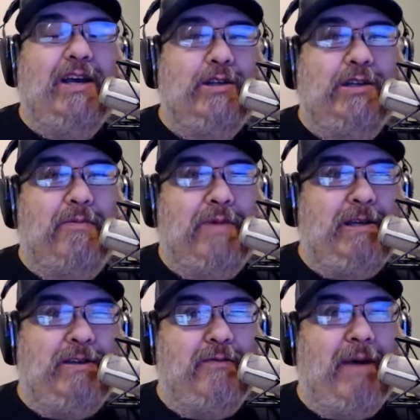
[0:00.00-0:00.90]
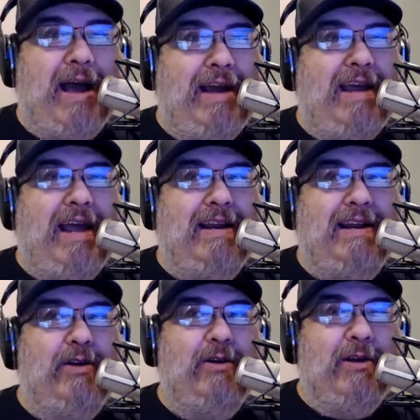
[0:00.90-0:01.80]
some peace of mind and a
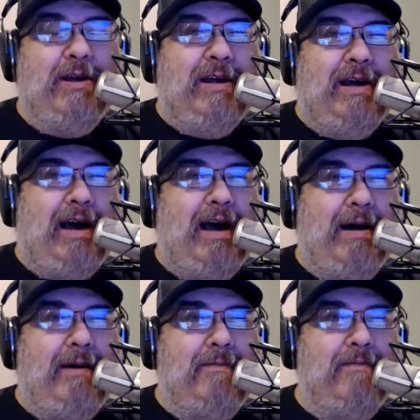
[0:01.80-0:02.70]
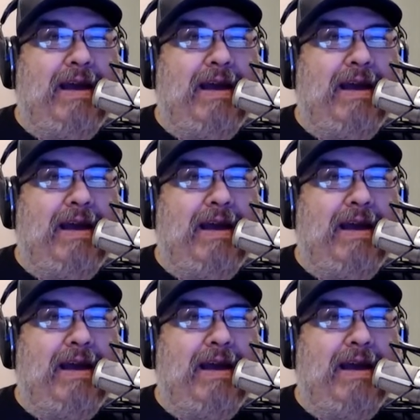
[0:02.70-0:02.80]
little uh,